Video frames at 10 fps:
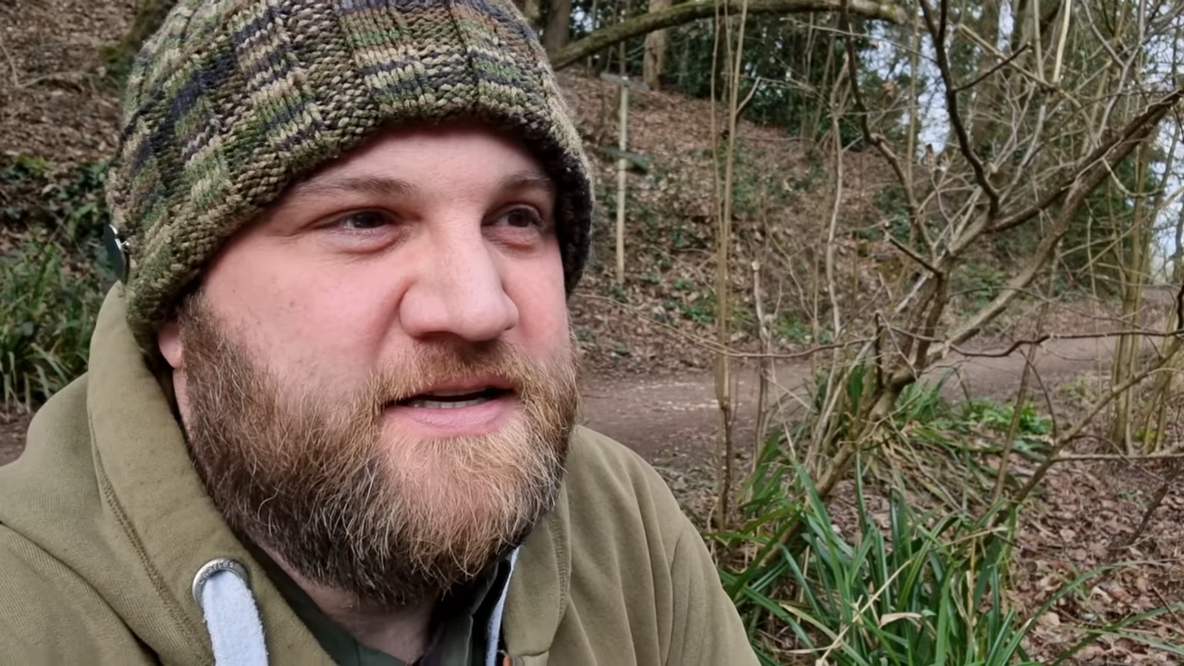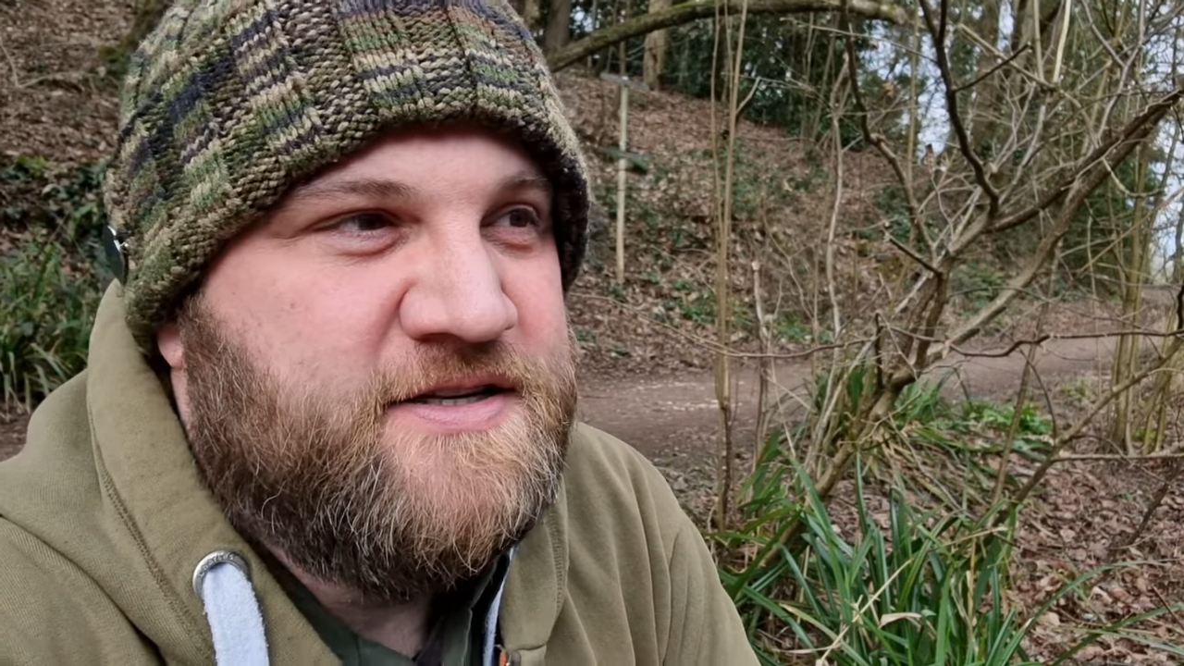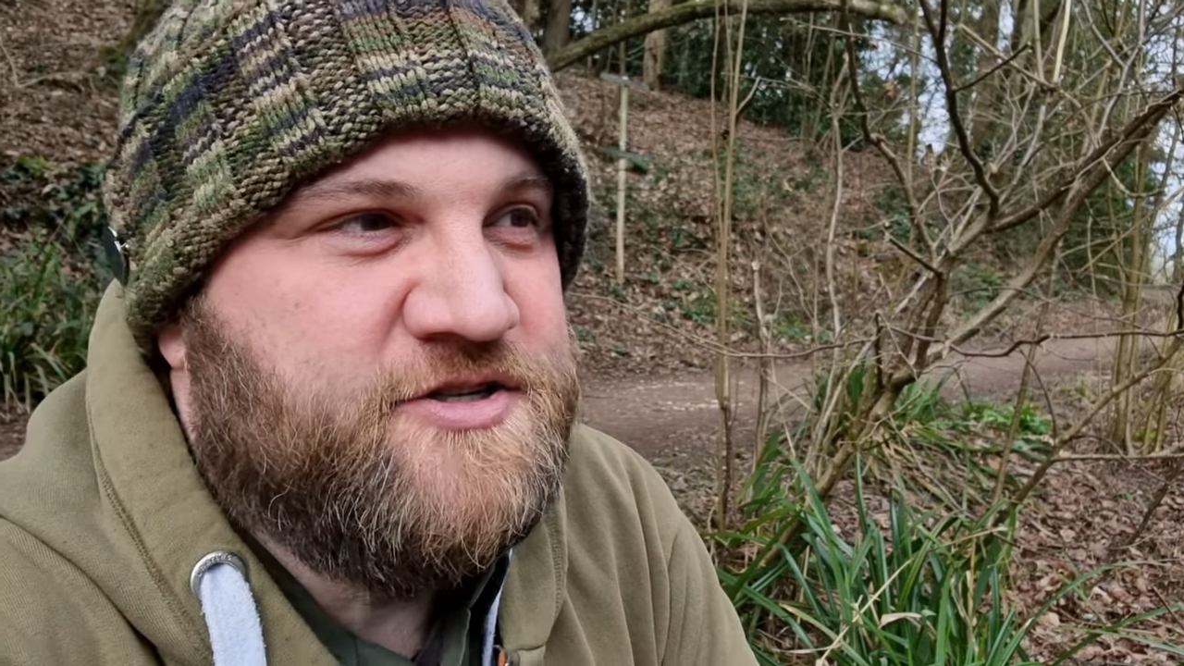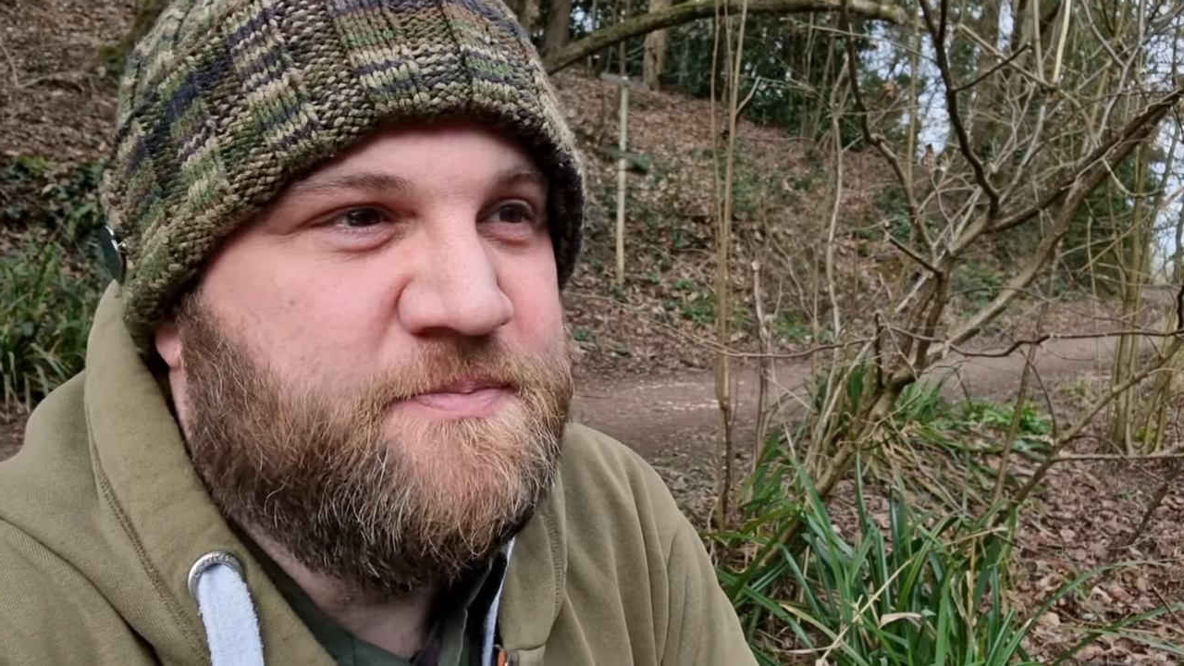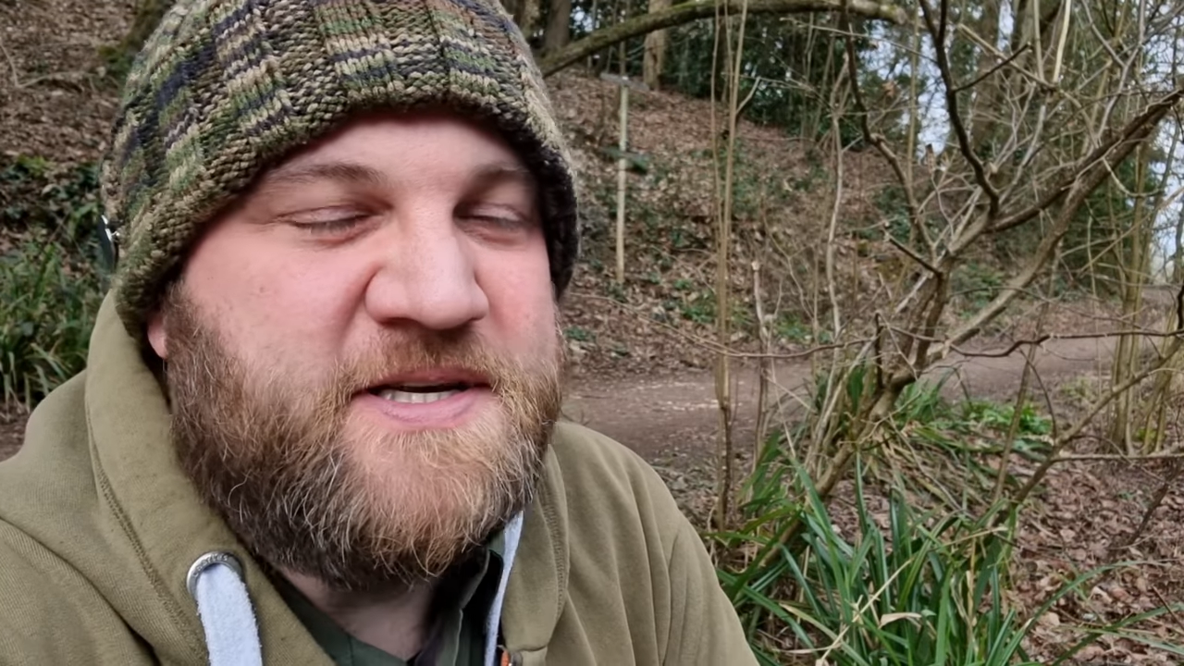
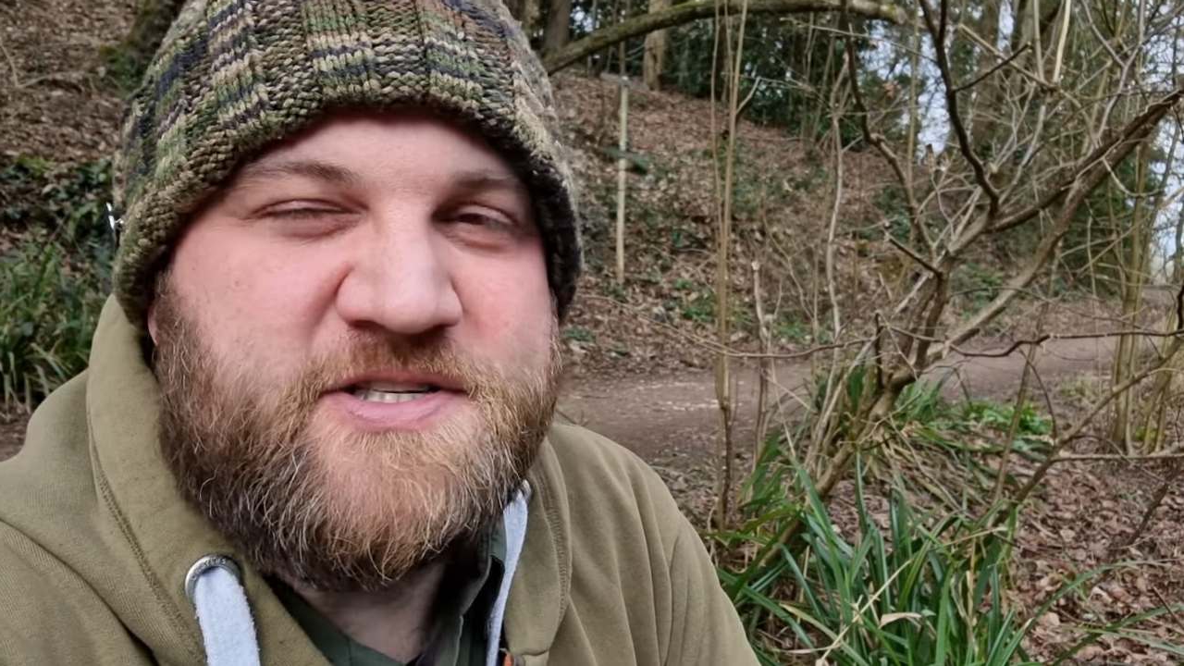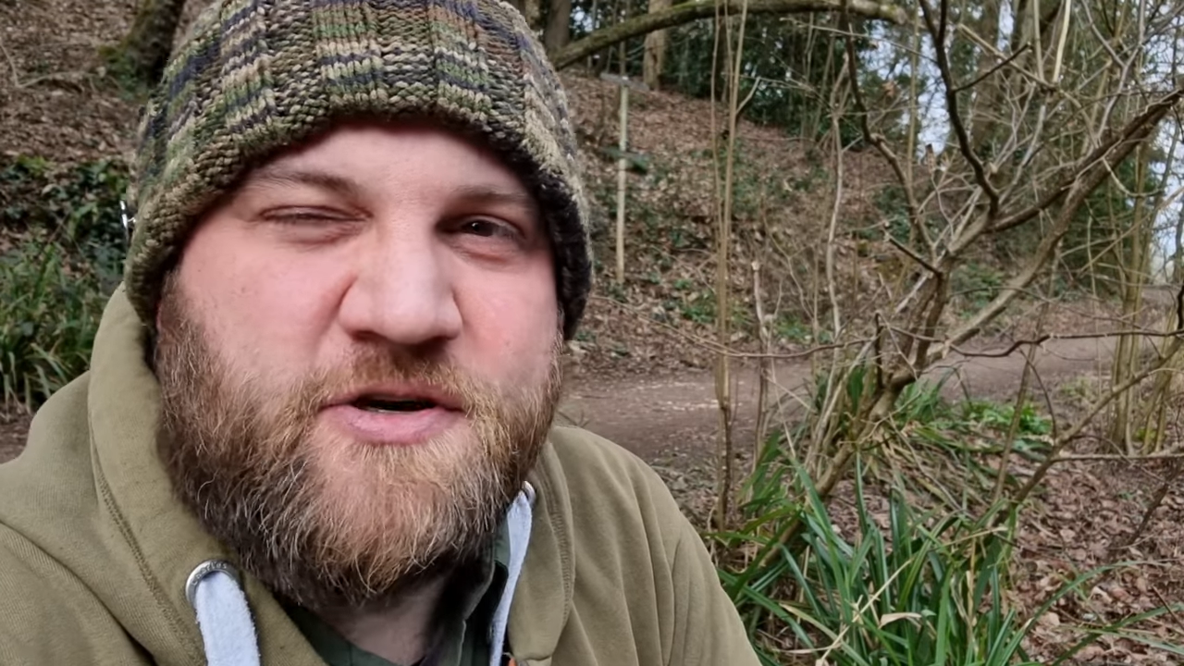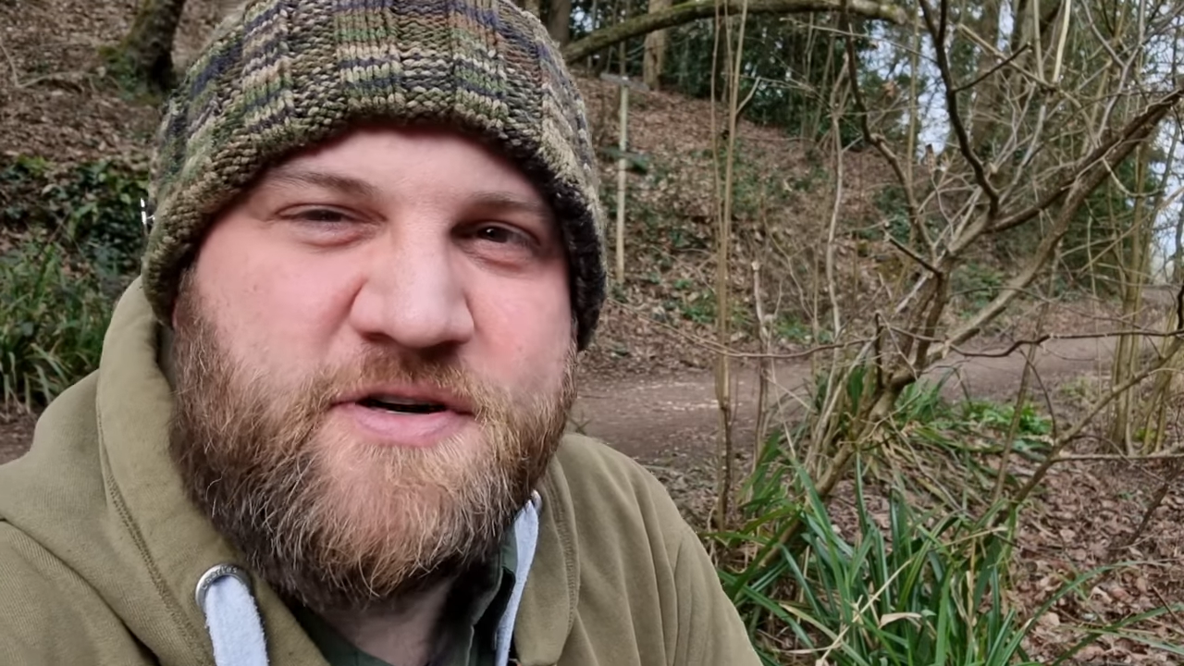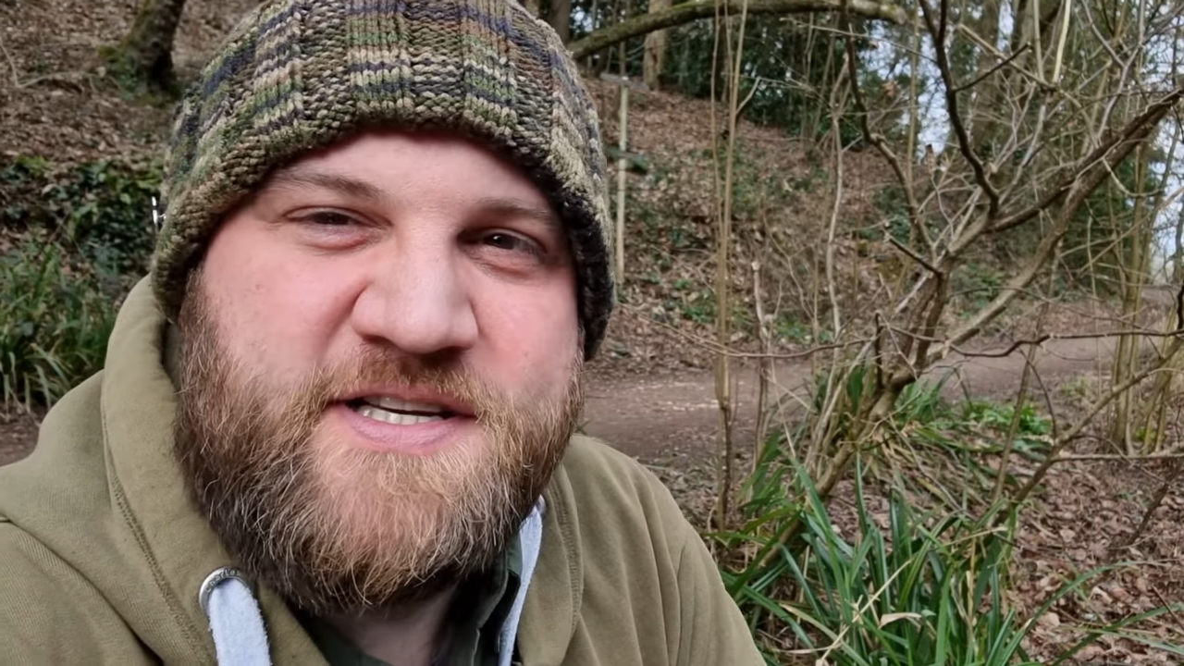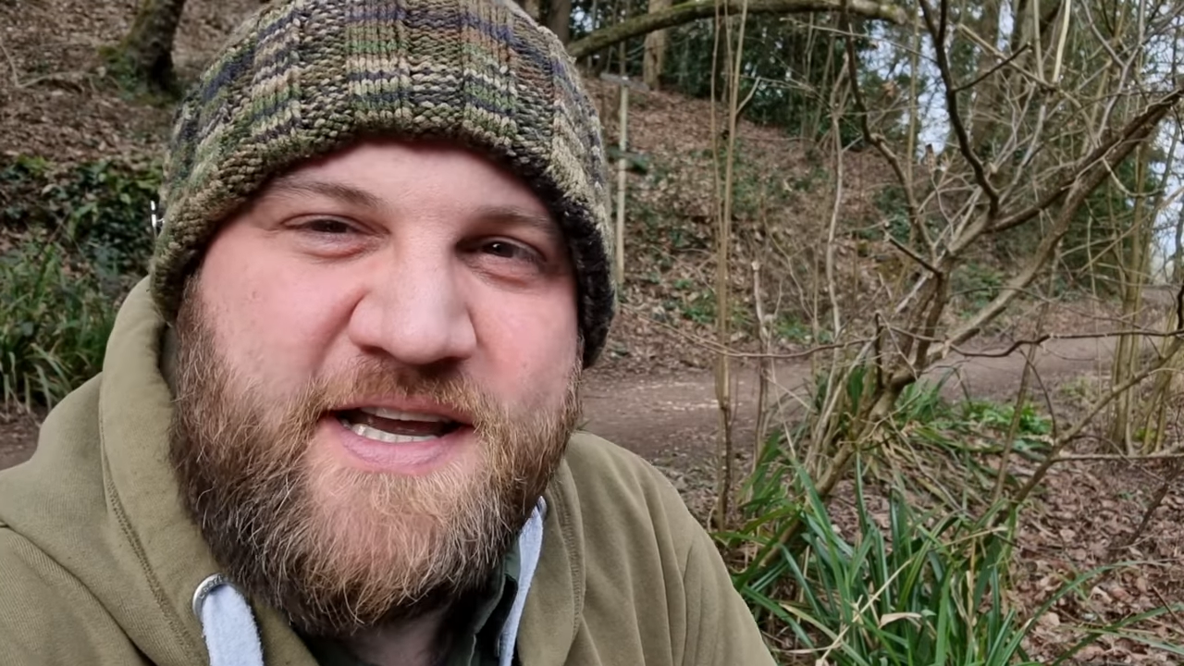to be
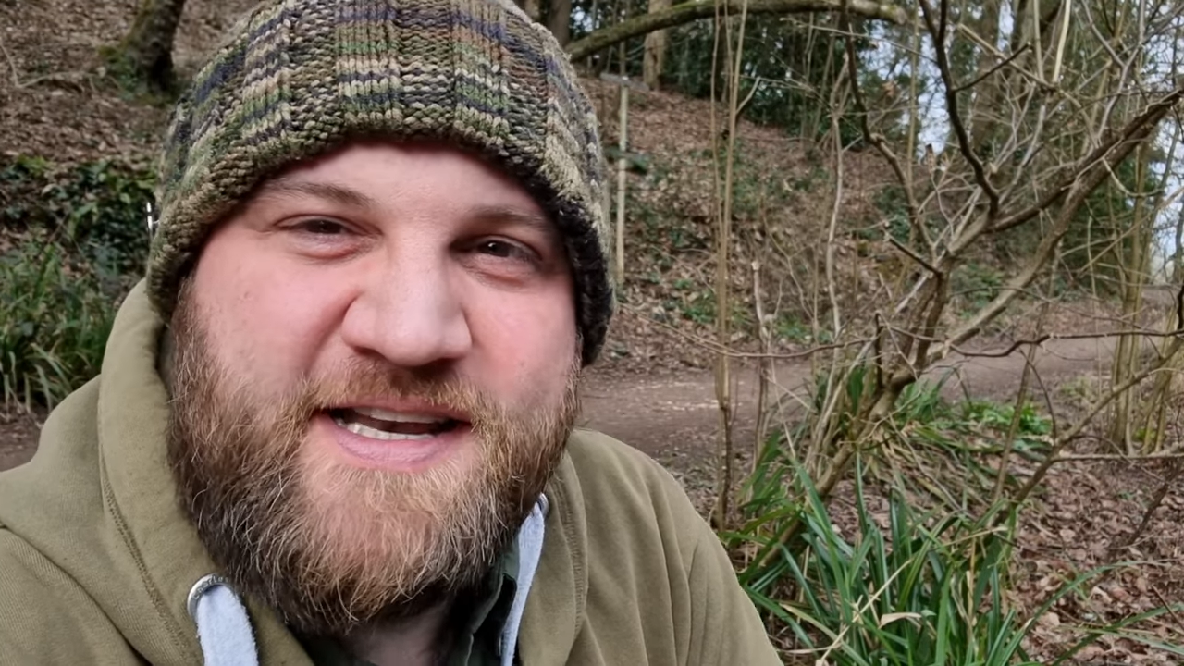stocked